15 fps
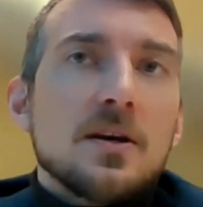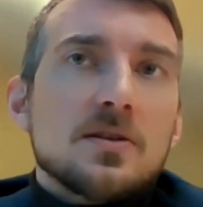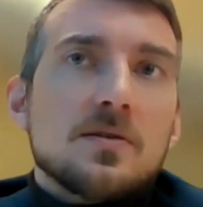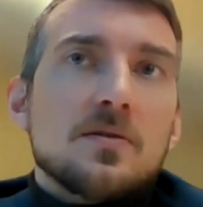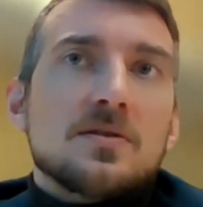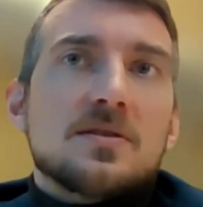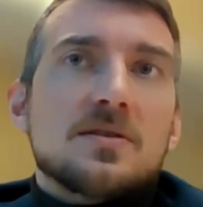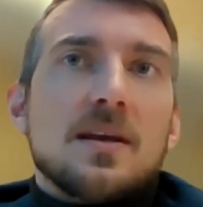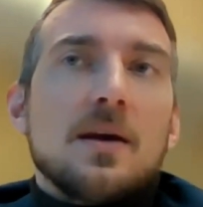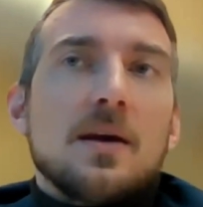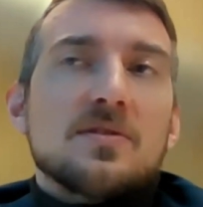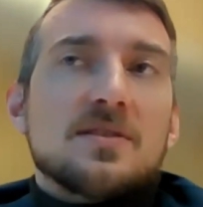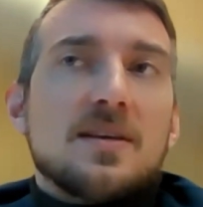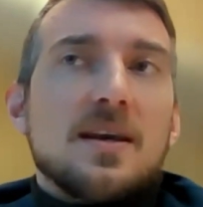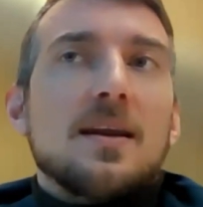So it
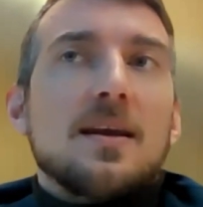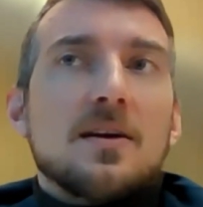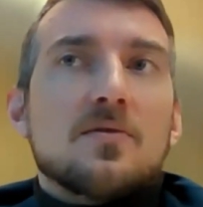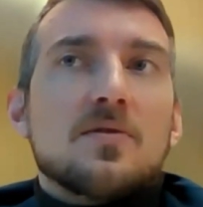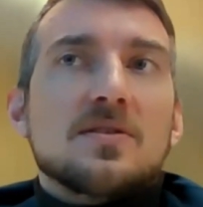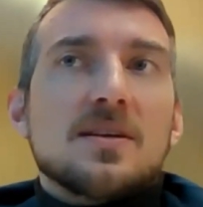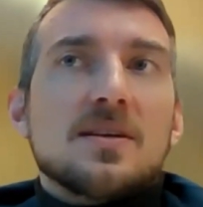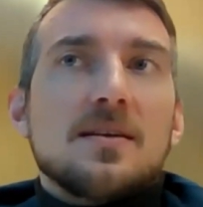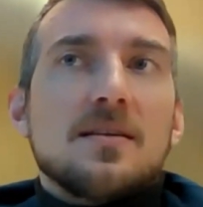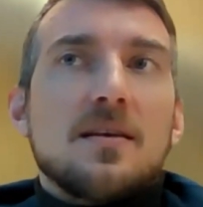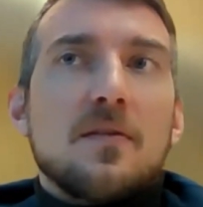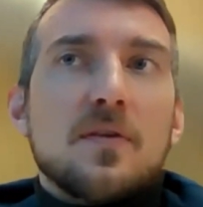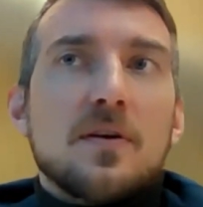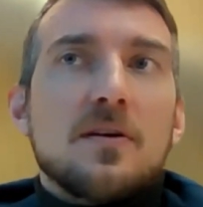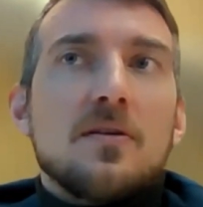was getting increasingly
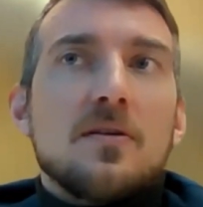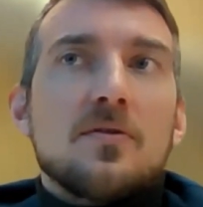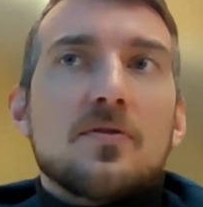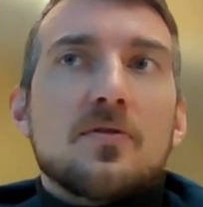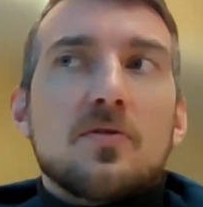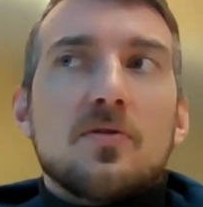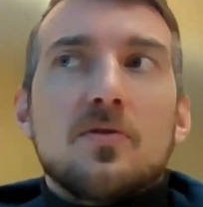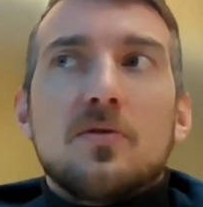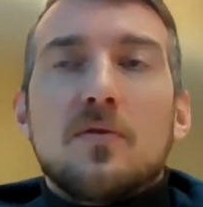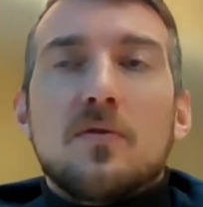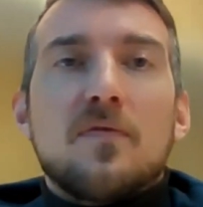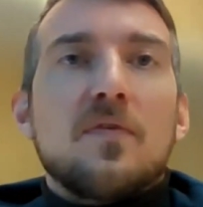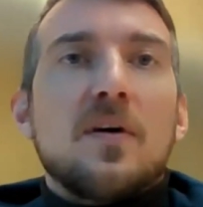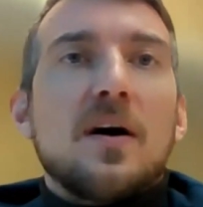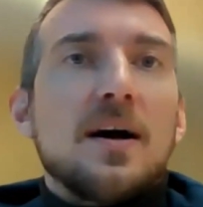difficult to
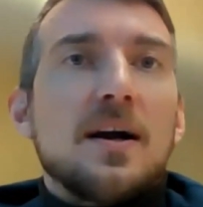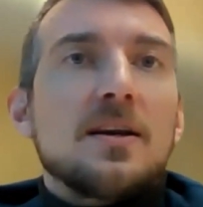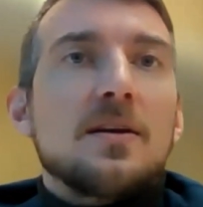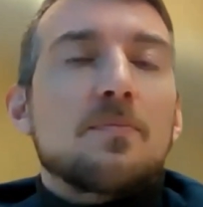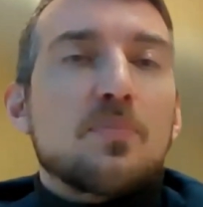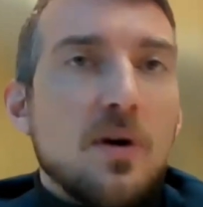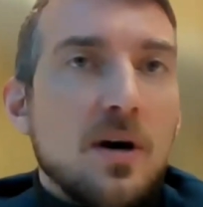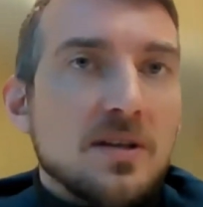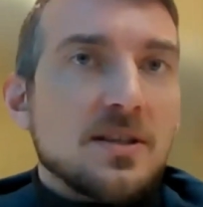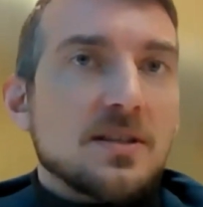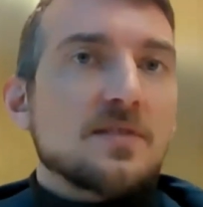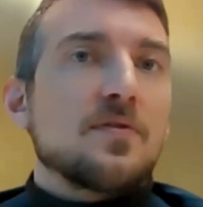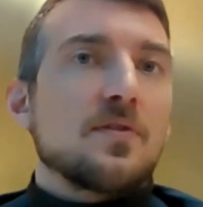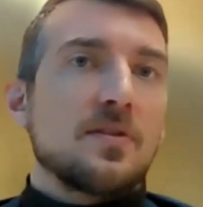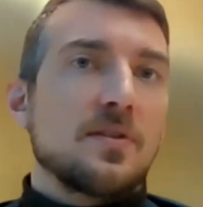find
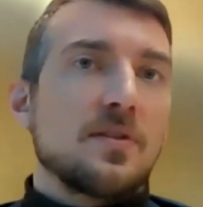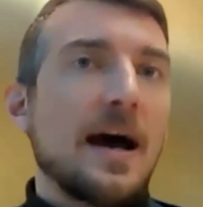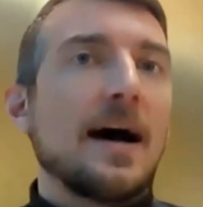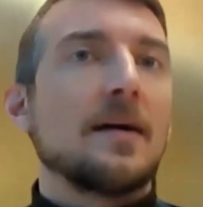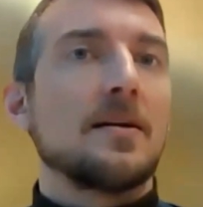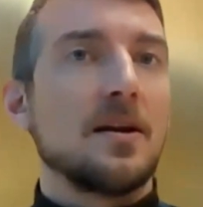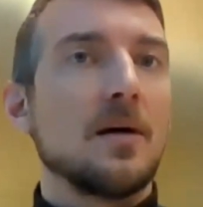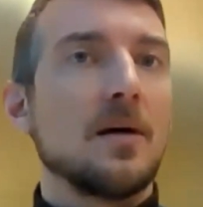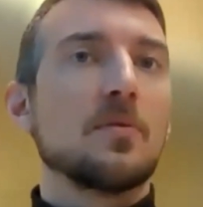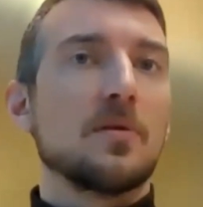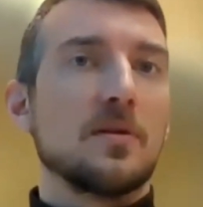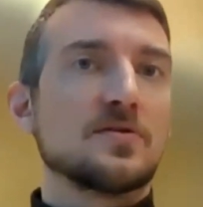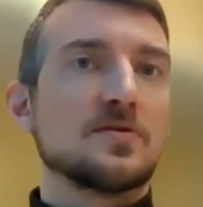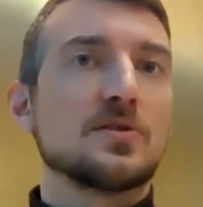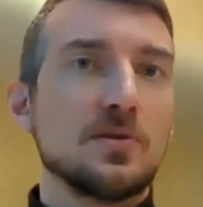projects for that number
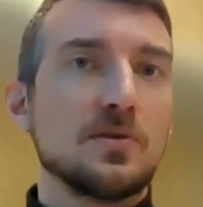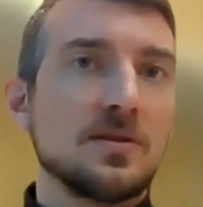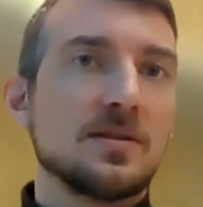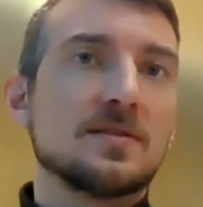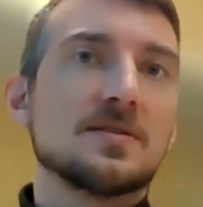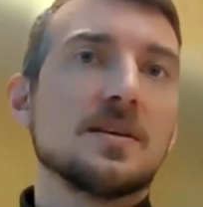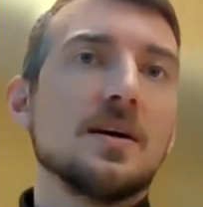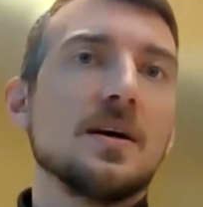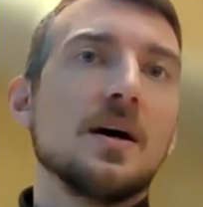of students,